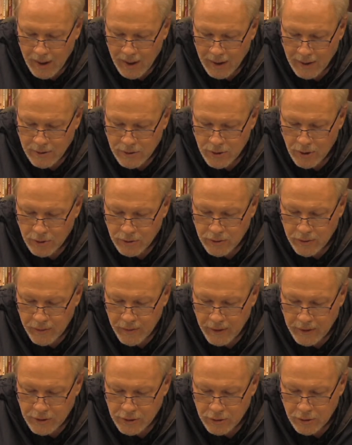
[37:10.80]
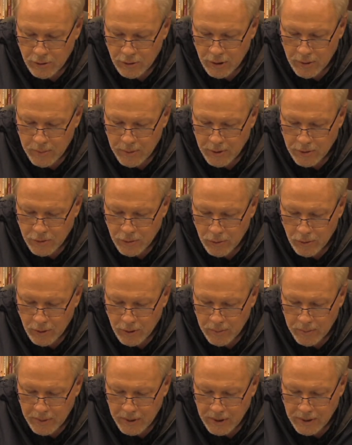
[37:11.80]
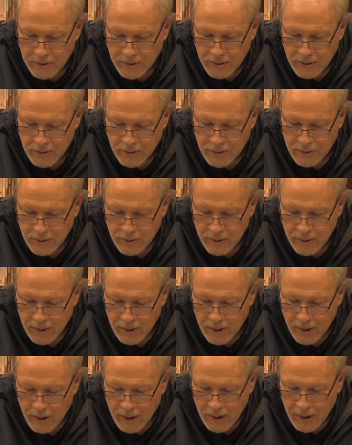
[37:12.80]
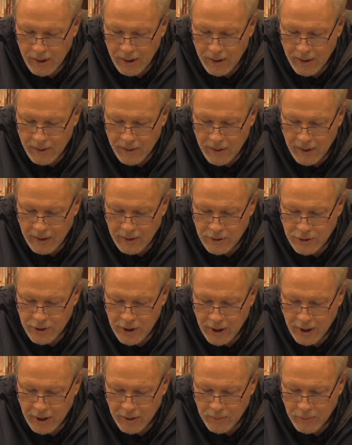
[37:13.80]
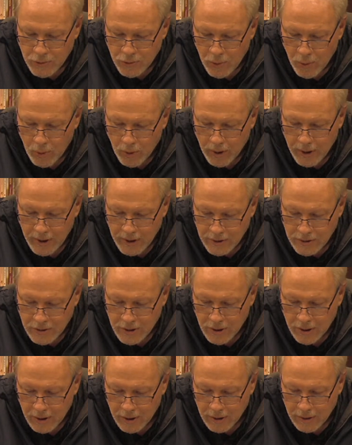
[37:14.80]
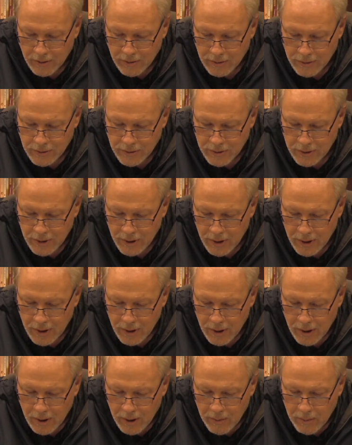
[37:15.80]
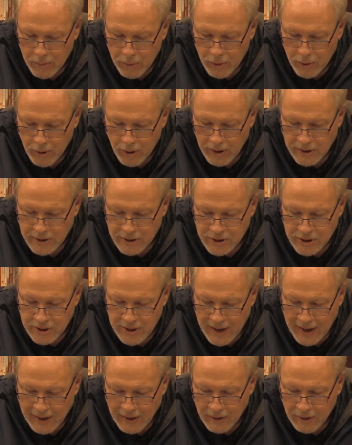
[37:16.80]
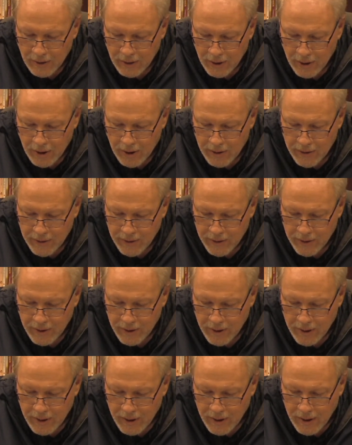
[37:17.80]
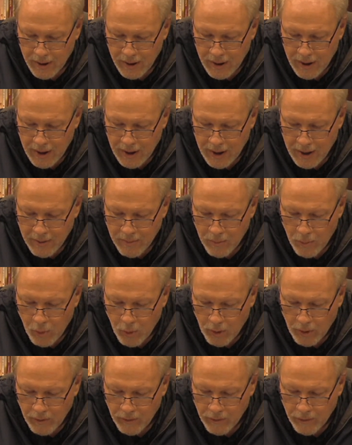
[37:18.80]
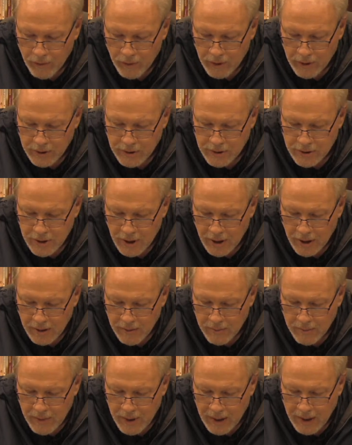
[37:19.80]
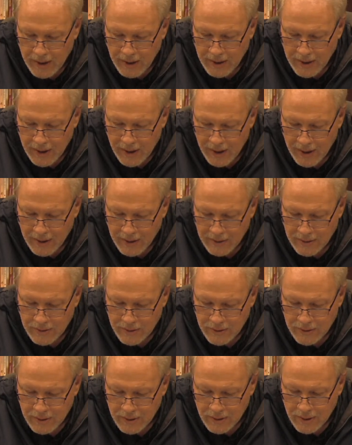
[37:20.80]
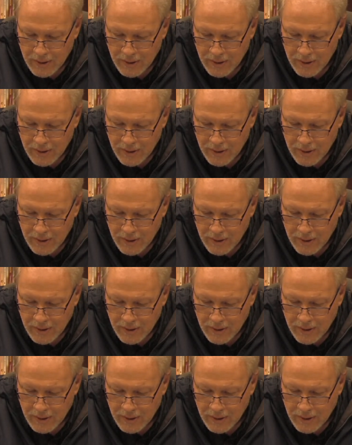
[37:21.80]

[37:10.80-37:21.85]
and Joseph has surely been torn to pieces." Then Jacob tore his clothes, put on sackcloth, and mourned for his son many days.